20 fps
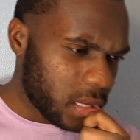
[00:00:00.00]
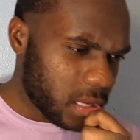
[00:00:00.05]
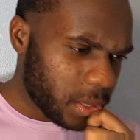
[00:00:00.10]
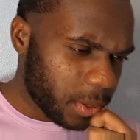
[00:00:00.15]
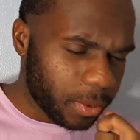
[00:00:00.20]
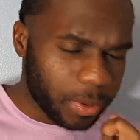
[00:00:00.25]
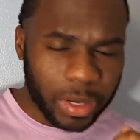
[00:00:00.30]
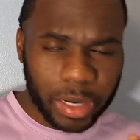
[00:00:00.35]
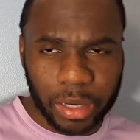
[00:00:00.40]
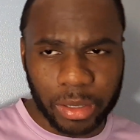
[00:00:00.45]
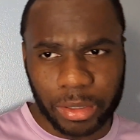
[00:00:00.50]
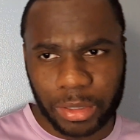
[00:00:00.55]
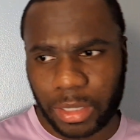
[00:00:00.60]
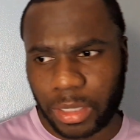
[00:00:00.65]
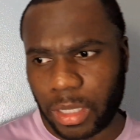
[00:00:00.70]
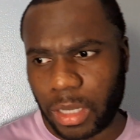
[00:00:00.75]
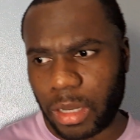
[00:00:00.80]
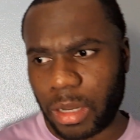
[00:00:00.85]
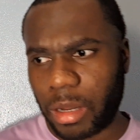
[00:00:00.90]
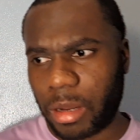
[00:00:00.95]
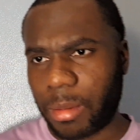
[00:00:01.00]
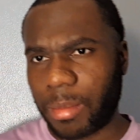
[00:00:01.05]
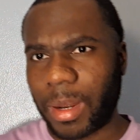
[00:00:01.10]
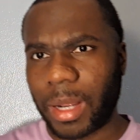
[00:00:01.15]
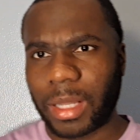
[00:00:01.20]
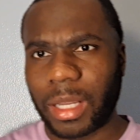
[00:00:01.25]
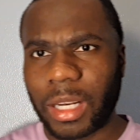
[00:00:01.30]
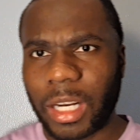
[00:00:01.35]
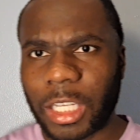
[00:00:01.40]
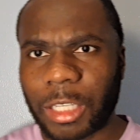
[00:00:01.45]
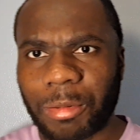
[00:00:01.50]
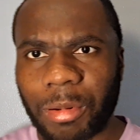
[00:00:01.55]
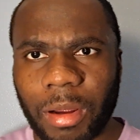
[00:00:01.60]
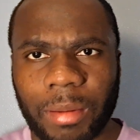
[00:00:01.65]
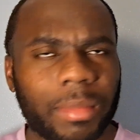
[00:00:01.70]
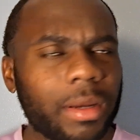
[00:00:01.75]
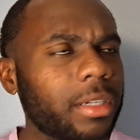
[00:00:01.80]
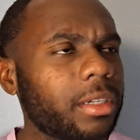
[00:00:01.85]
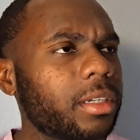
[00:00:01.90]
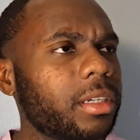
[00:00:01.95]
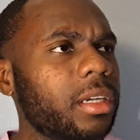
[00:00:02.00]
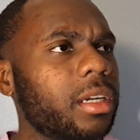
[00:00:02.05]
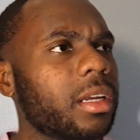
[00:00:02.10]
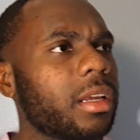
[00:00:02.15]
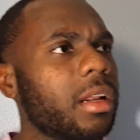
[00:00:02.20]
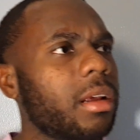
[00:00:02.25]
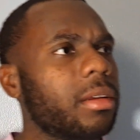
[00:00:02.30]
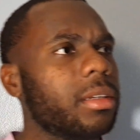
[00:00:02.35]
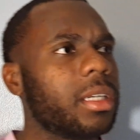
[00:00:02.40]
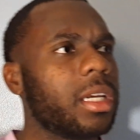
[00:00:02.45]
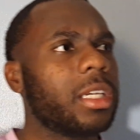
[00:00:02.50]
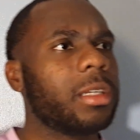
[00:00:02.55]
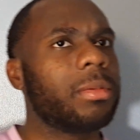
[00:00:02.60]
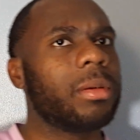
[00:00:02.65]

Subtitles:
What else? I think that's pretty much it. You know, so that's